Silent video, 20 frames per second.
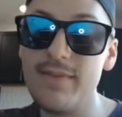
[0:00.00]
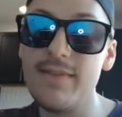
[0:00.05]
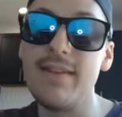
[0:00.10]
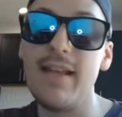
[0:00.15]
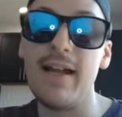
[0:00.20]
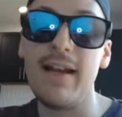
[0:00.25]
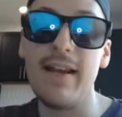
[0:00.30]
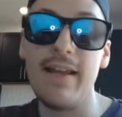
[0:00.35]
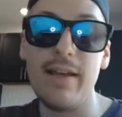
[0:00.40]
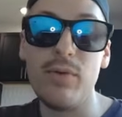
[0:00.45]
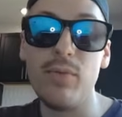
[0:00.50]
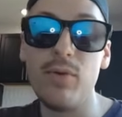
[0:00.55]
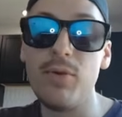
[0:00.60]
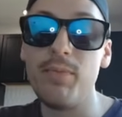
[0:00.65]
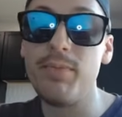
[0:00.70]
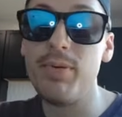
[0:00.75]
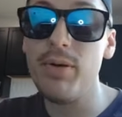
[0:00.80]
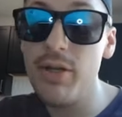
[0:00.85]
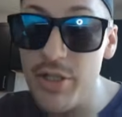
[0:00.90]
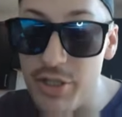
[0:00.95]
that it will
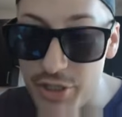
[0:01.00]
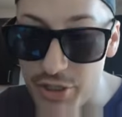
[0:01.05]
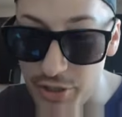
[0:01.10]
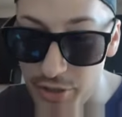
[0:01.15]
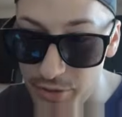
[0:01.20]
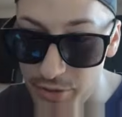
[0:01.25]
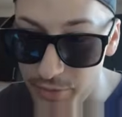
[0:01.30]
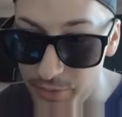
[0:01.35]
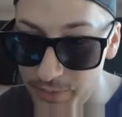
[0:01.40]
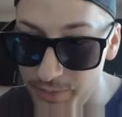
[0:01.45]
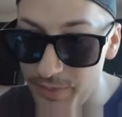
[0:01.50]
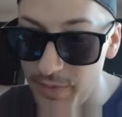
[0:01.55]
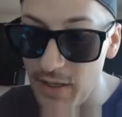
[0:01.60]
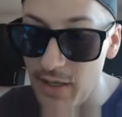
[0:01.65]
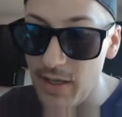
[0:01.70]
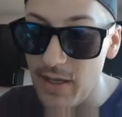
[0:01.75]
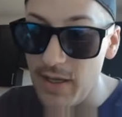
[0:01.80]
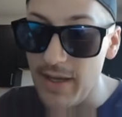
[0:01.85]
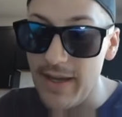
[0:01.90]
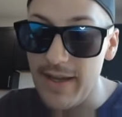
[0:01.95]
push you.
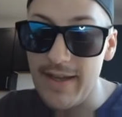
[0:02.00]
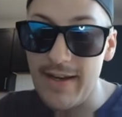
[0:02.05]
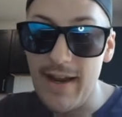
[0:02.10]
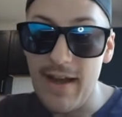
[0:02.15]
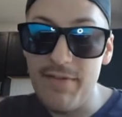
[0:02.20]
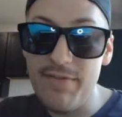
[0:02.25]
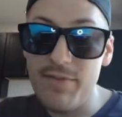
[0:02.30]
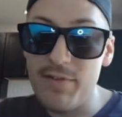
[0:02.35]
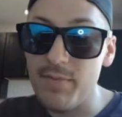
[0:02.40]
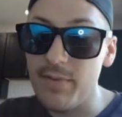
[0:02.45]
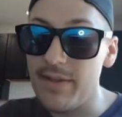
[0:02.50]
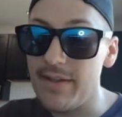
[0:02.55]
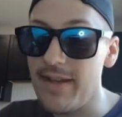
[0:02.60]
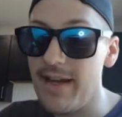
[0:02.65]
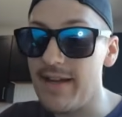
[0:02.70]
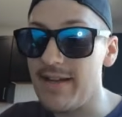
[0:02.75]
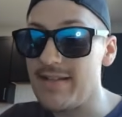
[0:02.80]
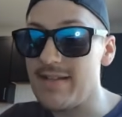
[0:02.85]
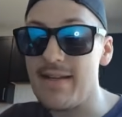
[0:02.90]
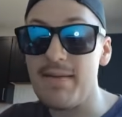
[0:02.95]
Inevitably,
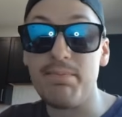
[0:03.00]
that is a